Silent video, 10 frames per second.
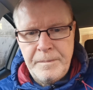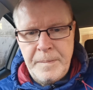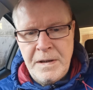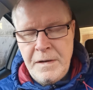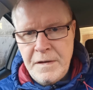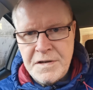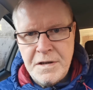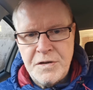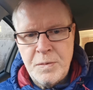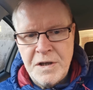being in this
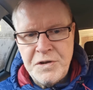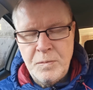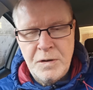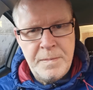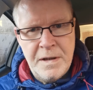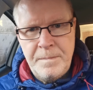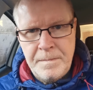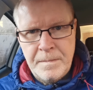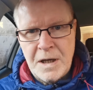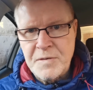situation, would be a
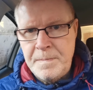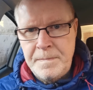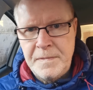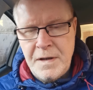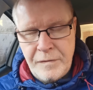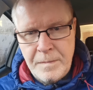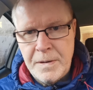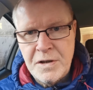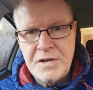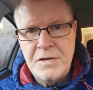much different
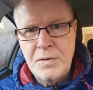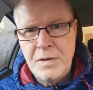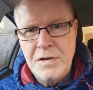person talking